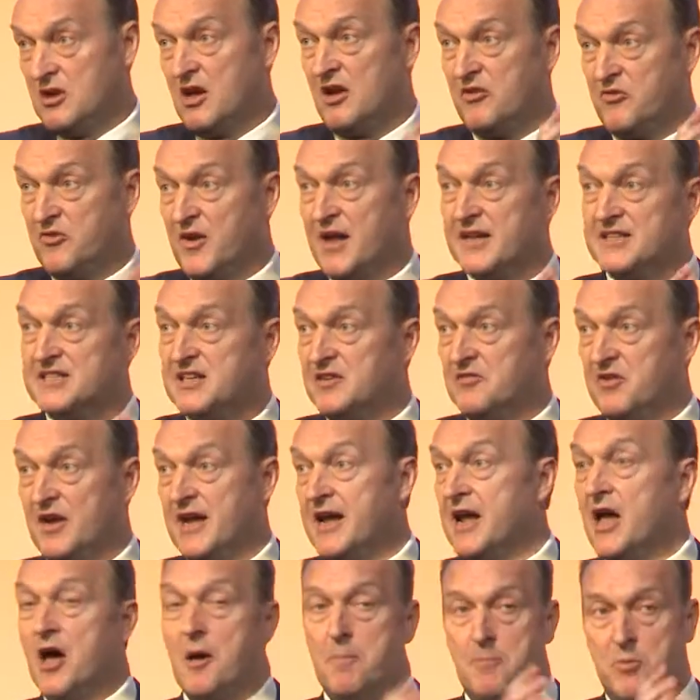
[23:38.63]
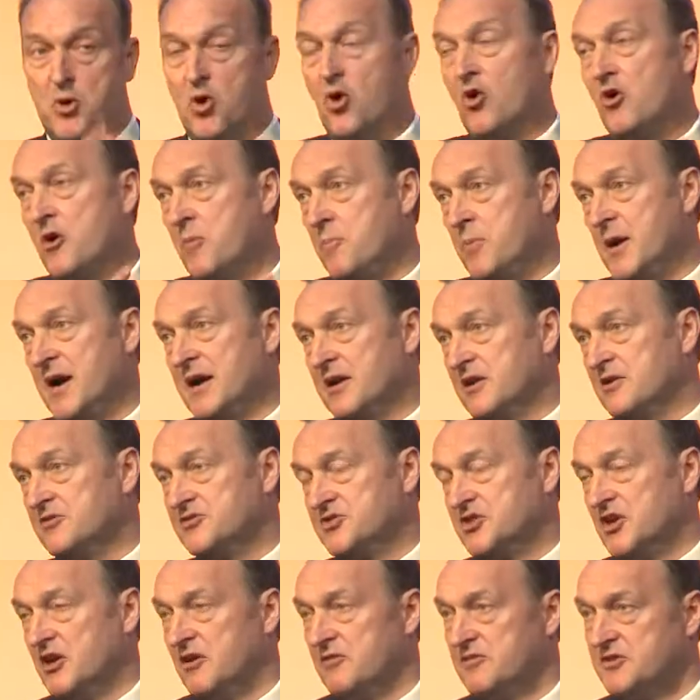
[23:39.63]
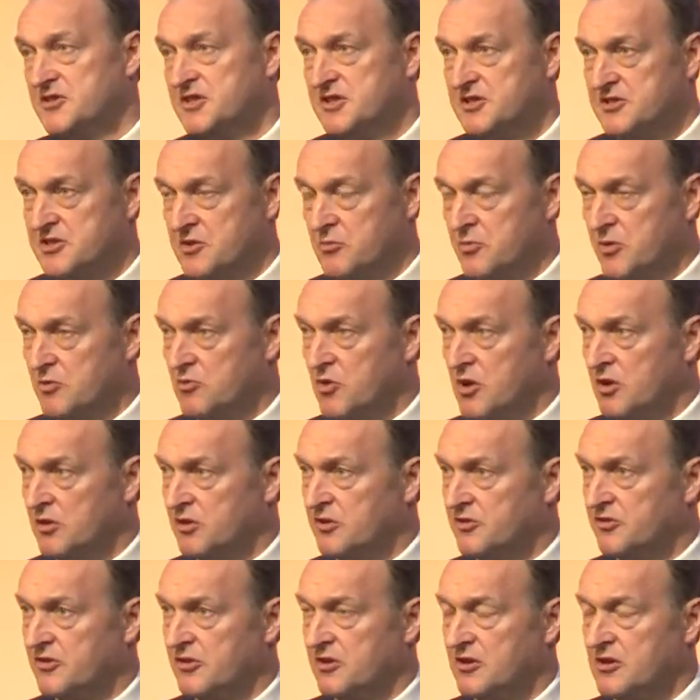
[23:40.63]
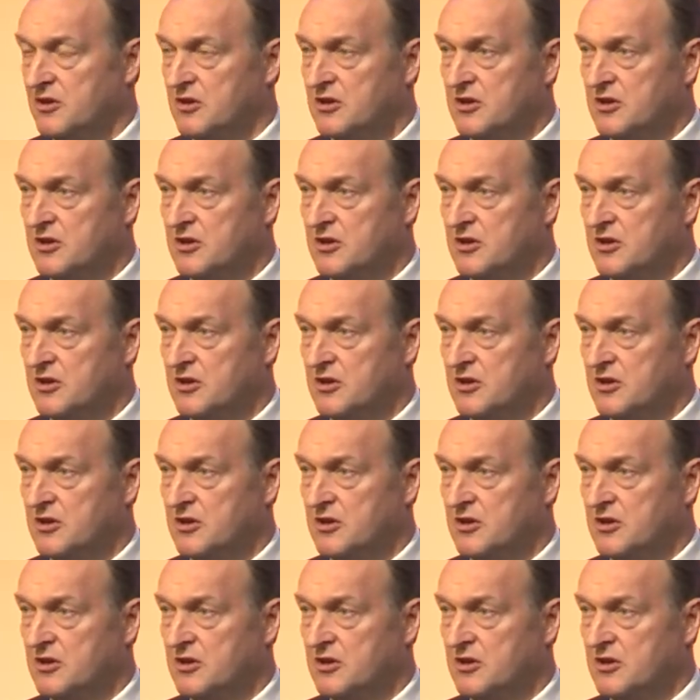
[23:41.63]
effectively a poorer pattern of services than we want.